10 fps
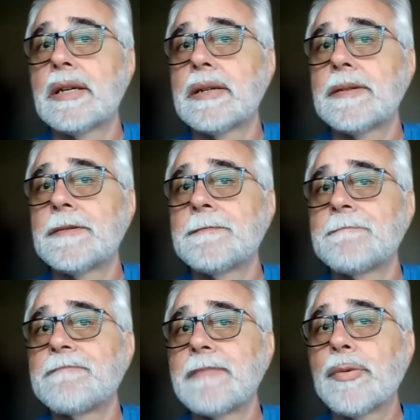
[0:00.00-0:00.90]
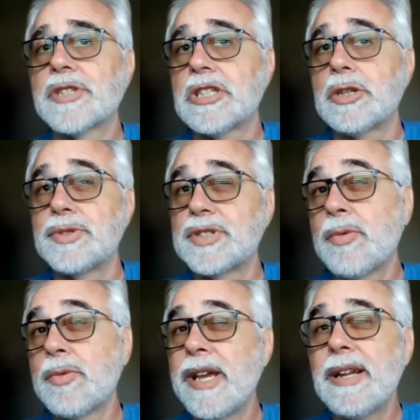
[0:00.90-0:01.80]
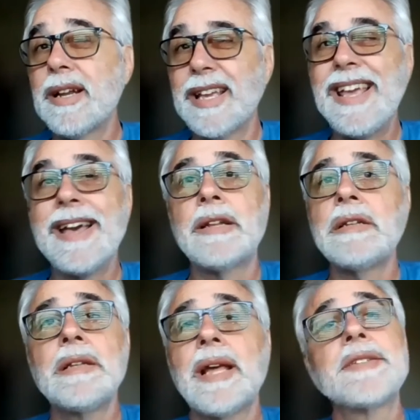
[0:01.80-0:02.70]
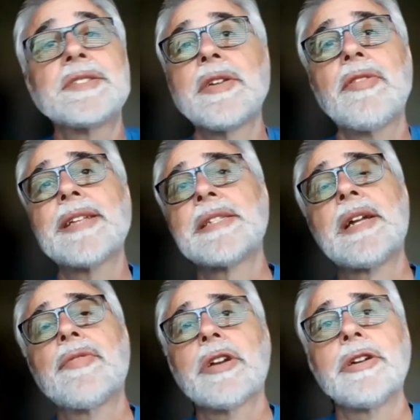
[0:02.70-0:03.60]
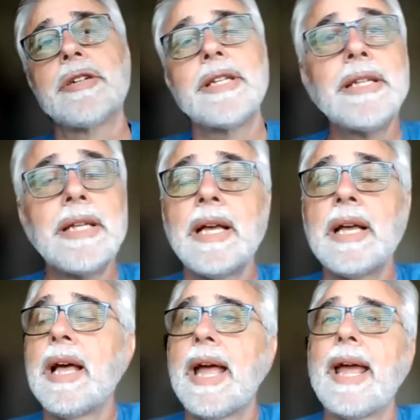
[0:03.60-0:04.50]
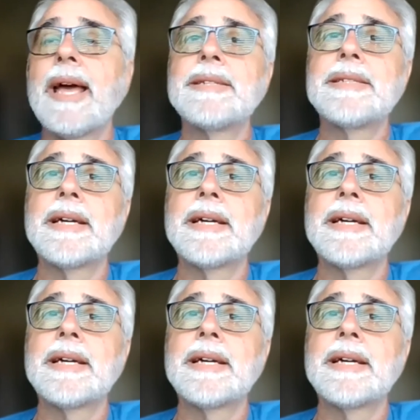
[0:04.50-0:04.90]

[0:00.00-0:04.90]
I was uh, I was losing weight again, and so that's never good.